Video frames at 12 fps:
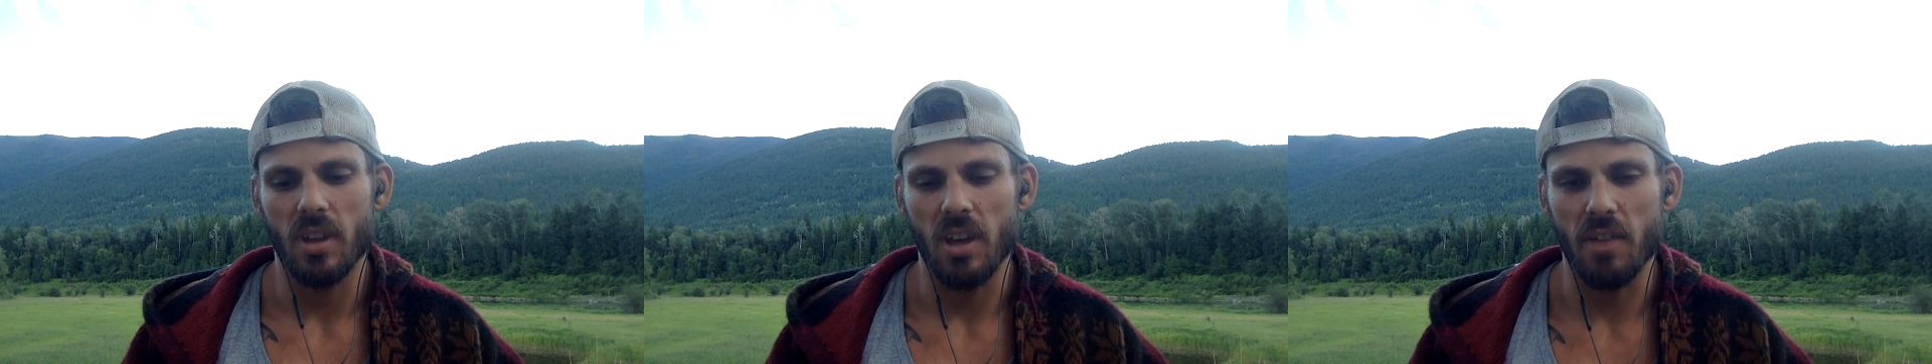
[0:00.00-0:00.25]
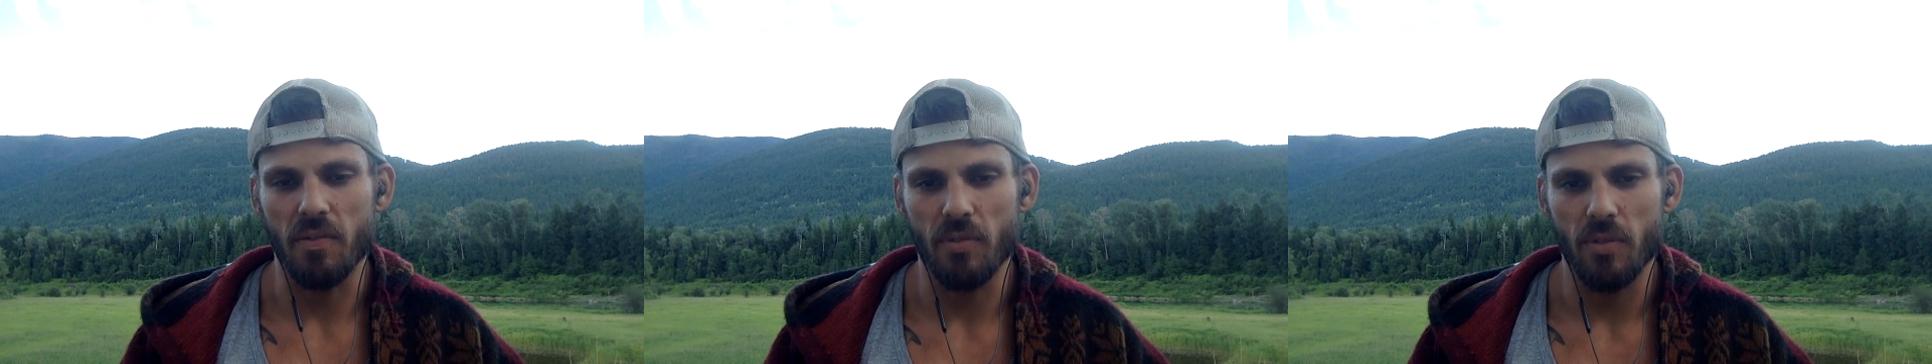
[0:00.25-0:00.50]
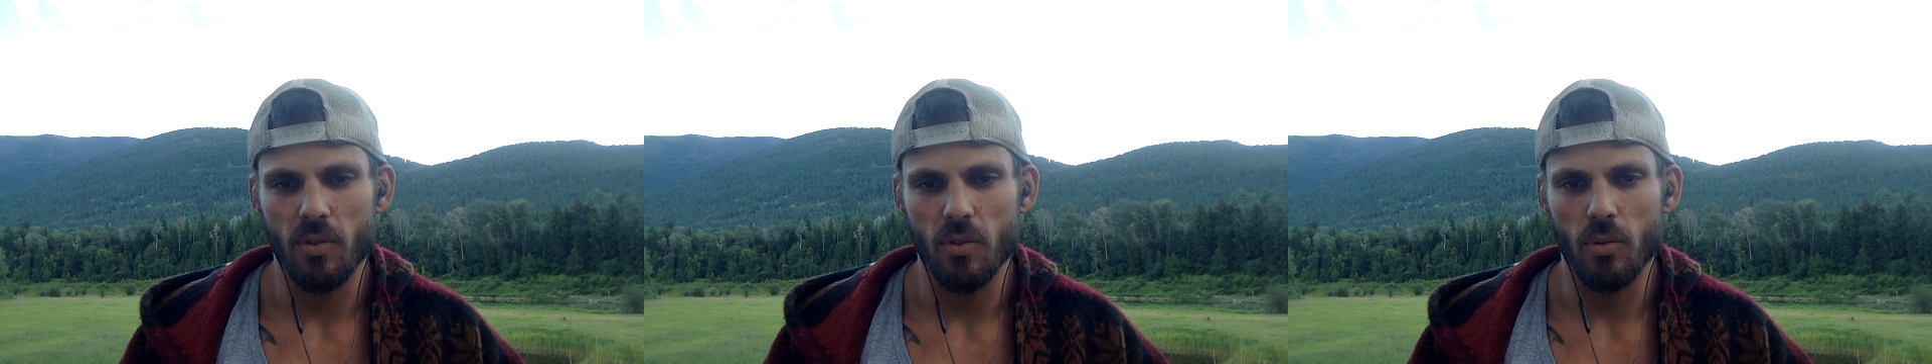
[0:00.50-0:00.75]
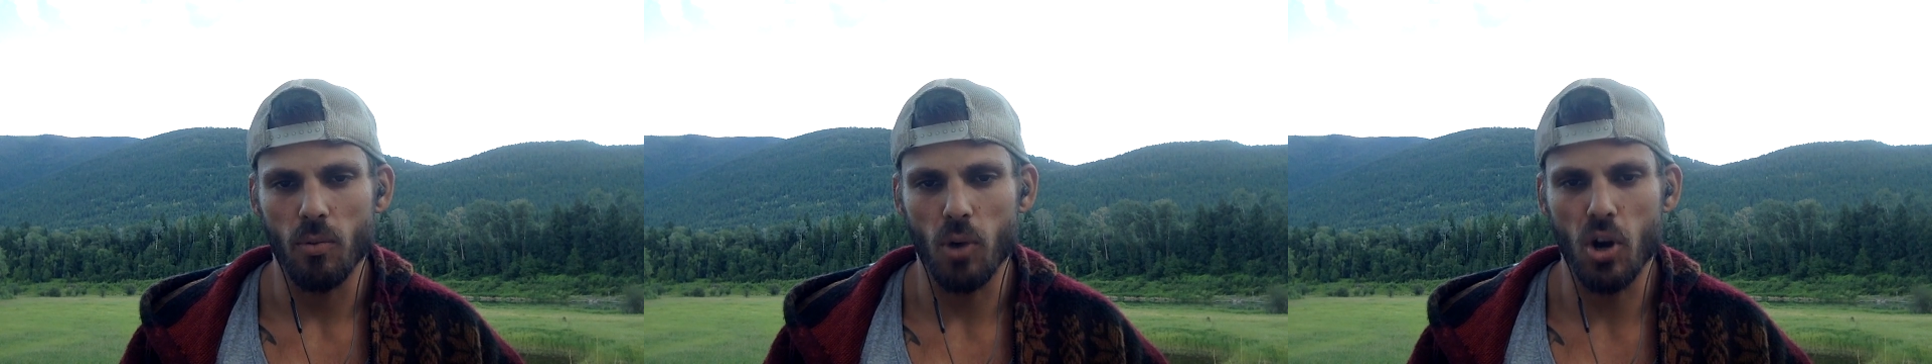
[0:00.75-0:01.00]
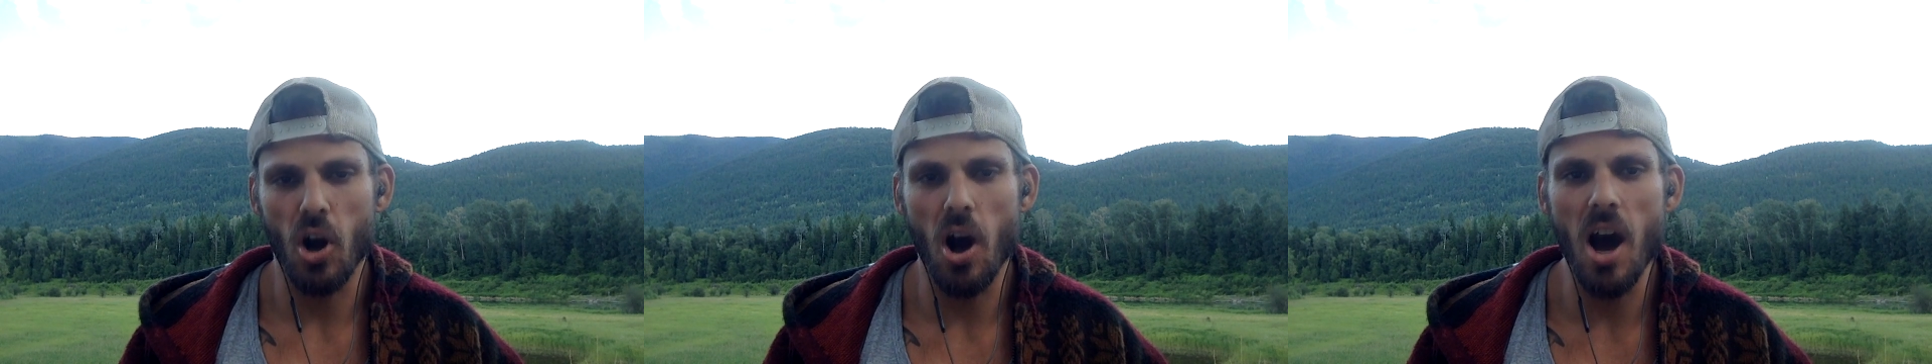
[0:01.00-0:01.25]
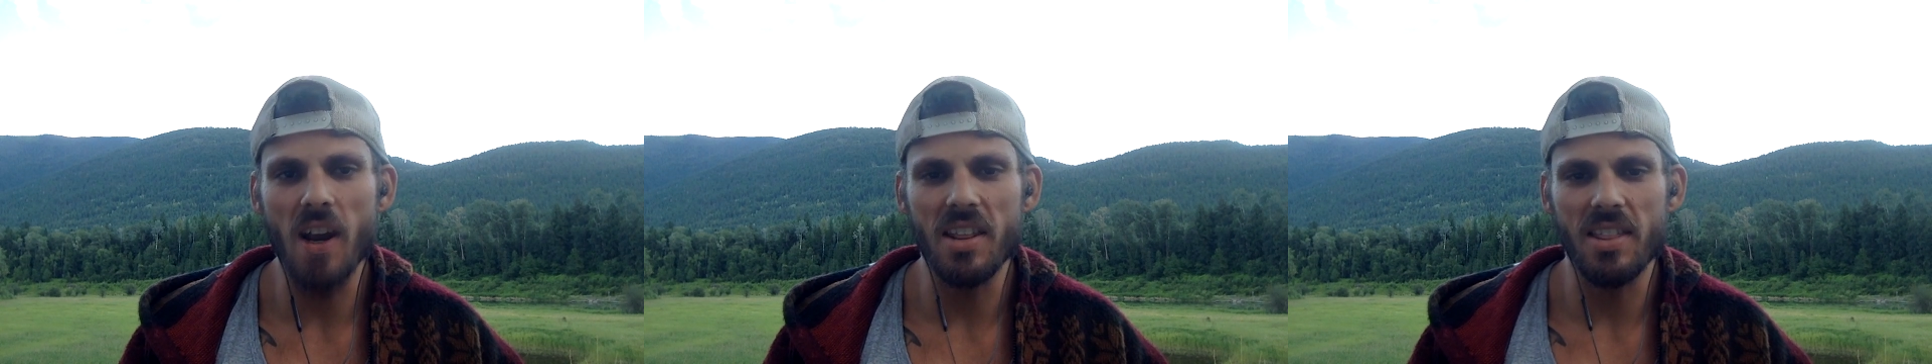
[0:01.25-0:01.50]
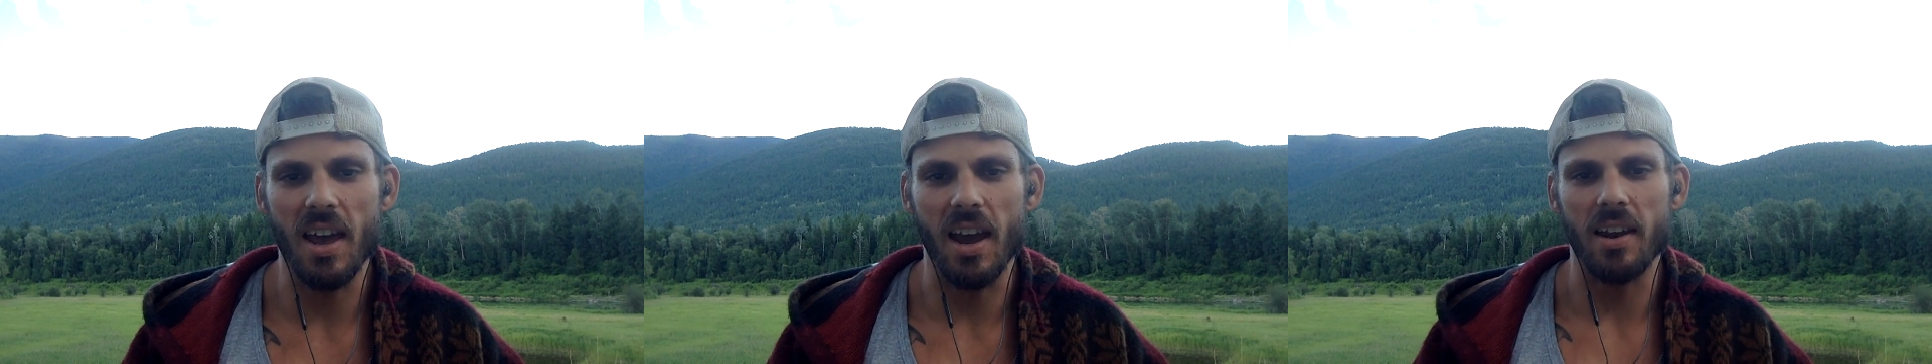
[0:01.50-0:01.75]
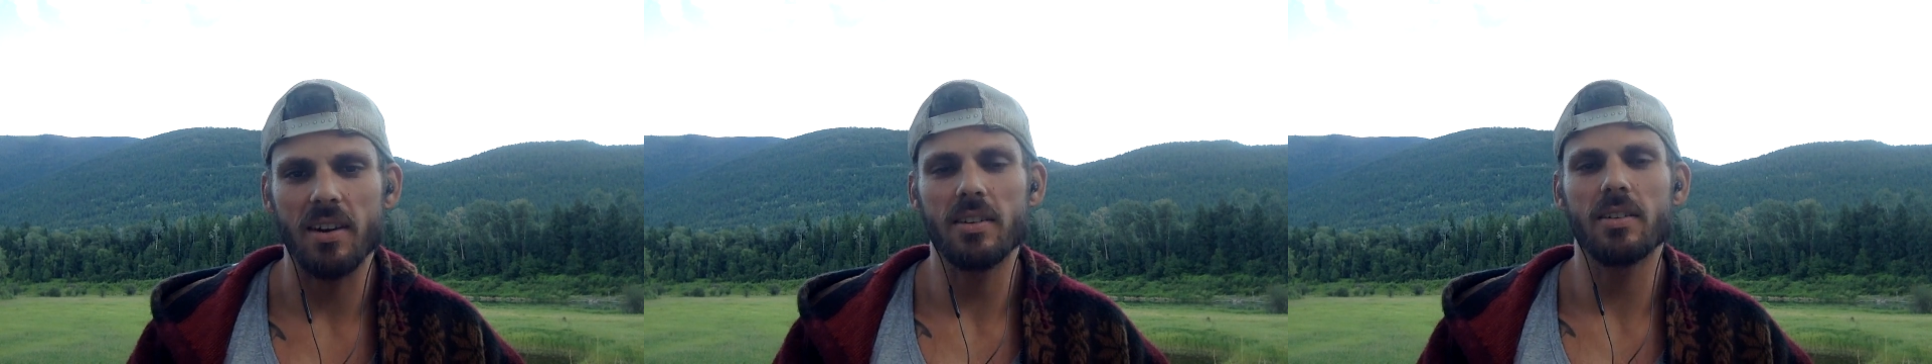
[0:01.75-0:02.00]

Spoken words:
If we're caught in that,